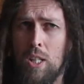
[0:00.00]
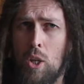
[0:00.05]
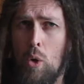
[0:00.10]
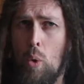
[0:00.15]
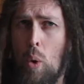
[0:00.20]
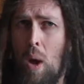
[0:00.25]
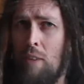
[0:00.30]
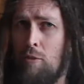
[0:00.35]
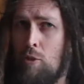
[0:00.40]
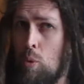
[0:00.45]
So
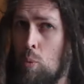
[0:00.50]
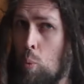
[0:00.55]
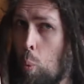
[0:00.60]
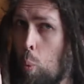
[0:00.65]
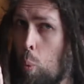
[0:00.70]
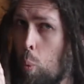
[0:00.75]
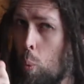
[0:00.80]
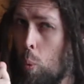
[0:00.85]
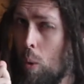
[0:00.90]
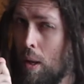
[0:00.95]
you have
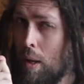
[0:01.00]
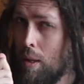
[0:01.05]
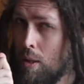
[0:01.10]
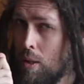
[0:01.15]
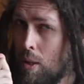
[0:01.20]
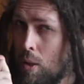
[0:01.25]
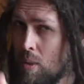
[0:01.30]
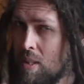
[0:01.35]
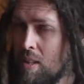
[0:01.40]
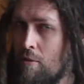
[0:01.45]
to
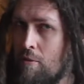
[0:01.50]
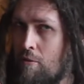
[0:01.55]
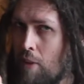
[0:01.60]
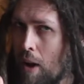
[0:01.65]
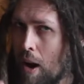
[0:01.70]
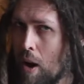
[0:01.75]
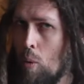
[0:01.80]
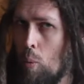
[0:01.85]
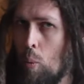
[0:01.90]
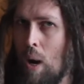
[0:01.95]
use them
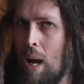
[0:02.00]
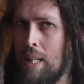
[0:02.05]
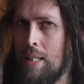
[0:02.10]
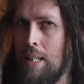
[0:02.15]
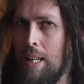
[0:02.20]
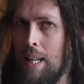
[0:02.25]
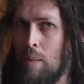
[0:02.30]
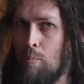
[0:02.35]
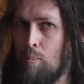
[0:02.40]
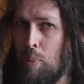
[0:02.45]
very
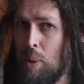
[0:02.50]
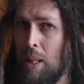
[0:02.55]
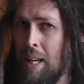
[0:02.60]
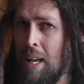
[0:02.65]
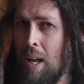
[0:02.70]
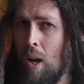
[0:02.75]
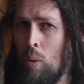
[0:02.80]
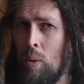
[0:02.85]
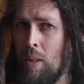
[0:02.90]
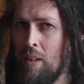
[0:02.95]
wisely and
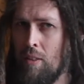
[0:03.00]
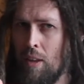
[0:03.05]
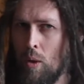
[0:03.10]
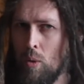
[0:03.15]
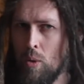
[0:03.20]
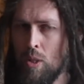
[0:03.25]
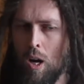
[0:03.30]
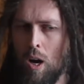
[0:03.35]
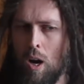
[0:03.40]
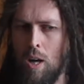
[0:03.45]
play only
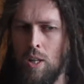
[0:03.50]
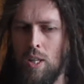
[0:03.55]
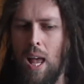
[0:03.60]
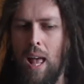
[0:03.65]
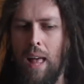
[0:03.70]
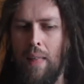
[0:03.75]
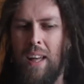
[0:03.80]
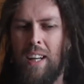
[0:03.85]
those cards